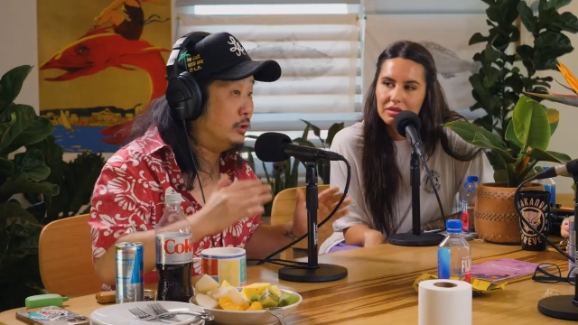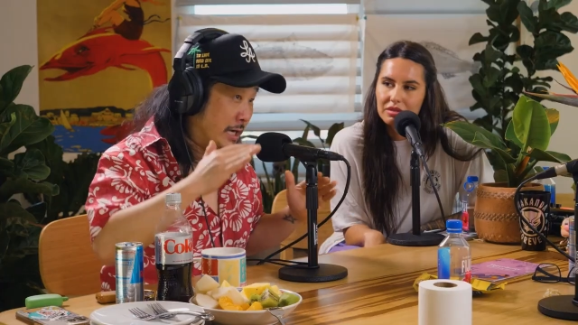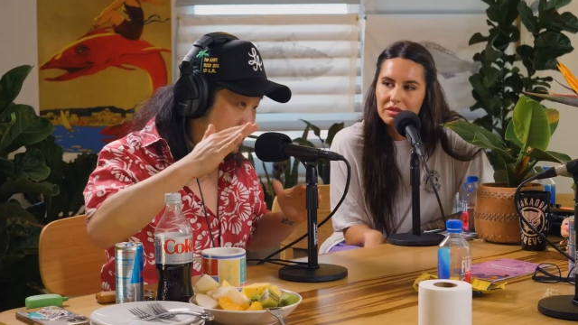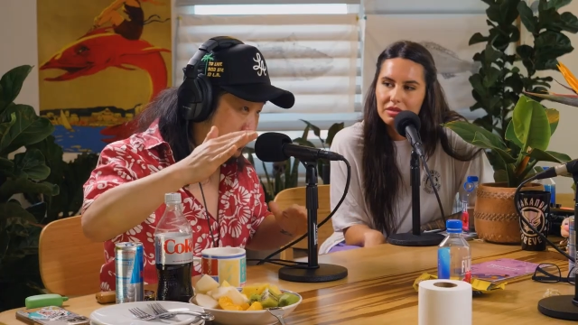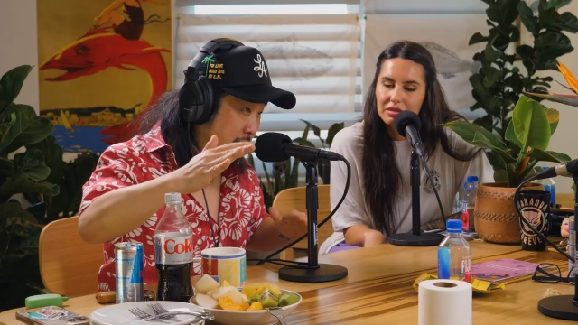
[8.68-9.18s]

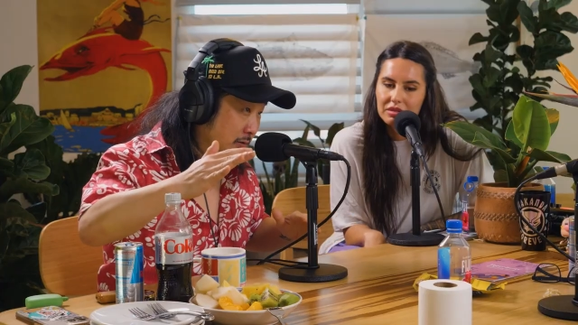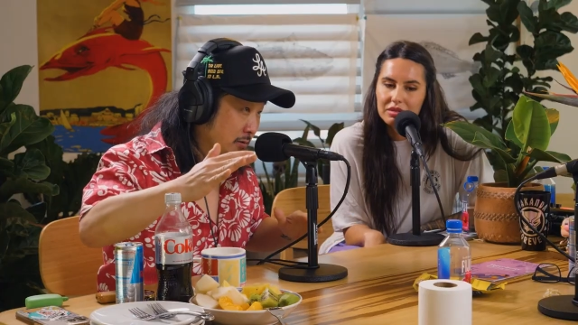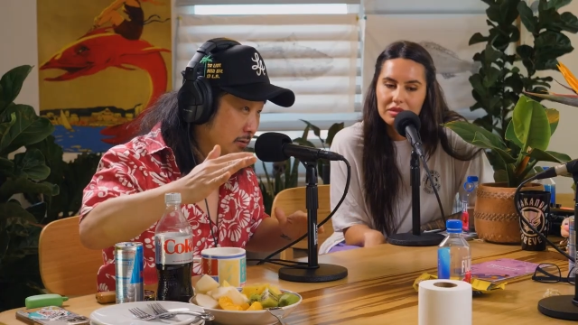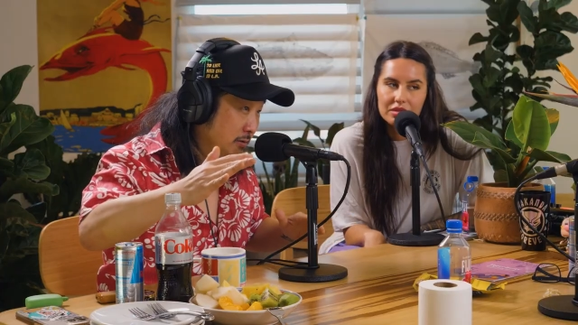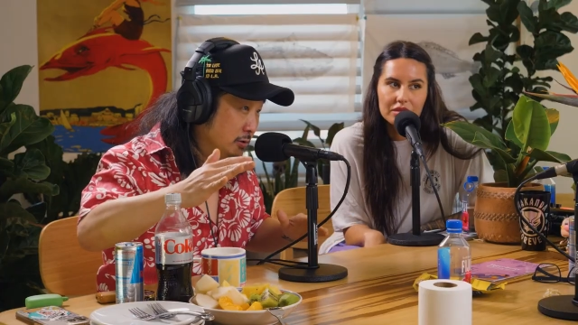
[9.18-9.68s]
Speaker 1: tested.
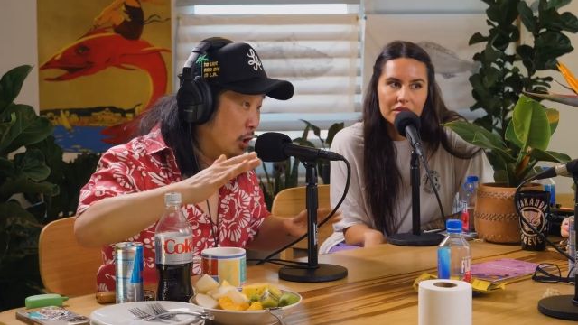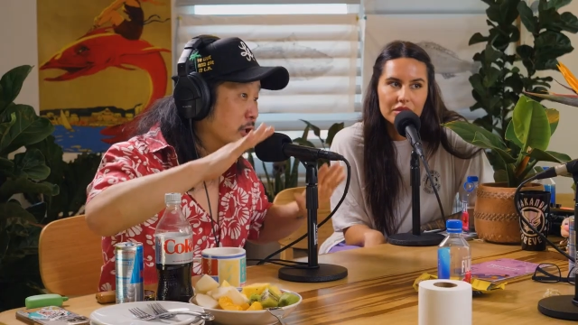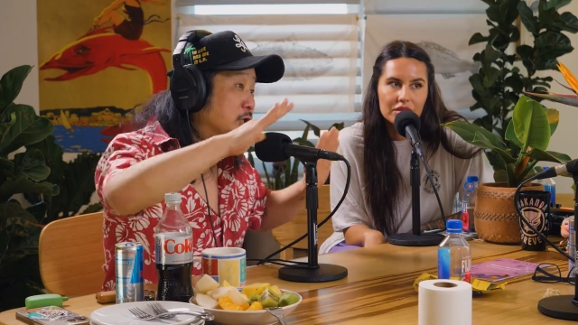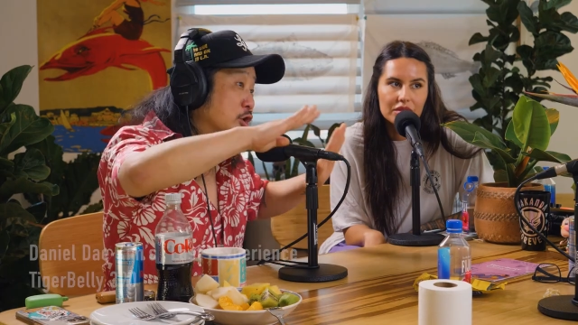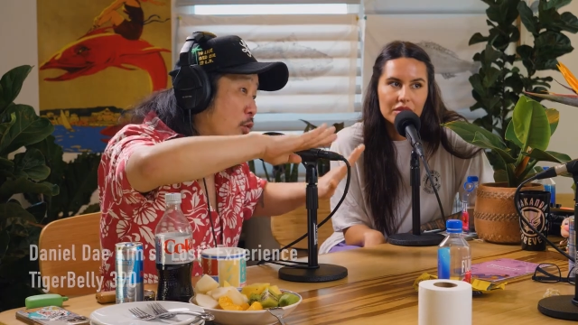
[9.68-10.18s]
Mm -hmm. So you
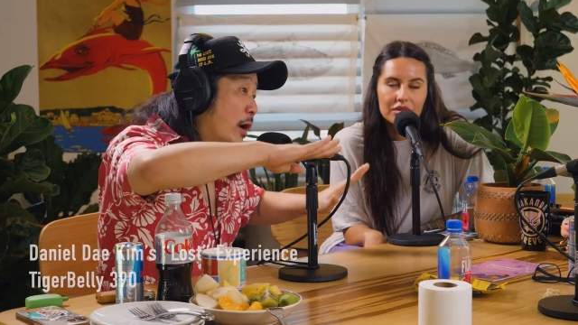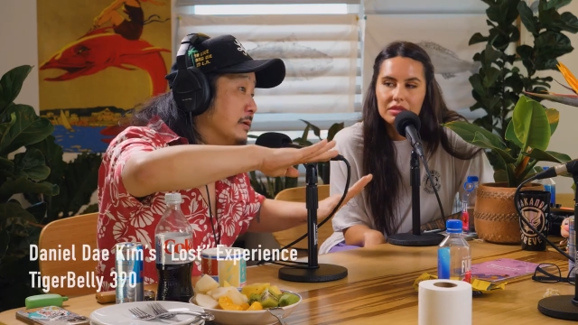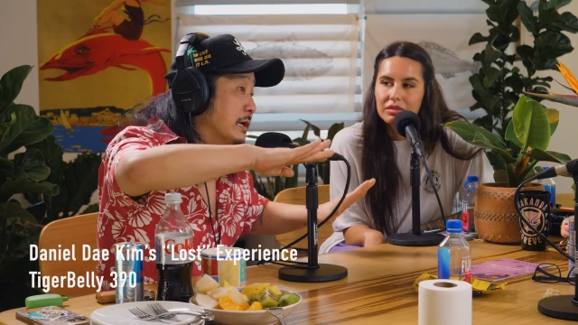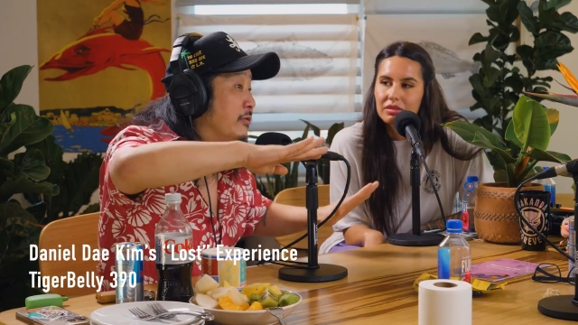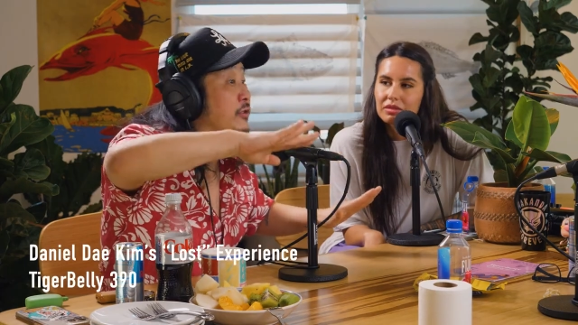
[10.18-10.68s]
auditioned
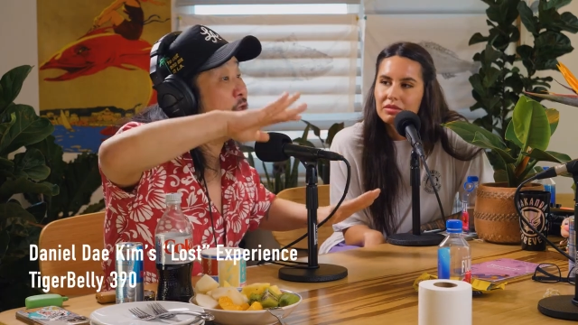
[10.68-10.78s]
twice, and then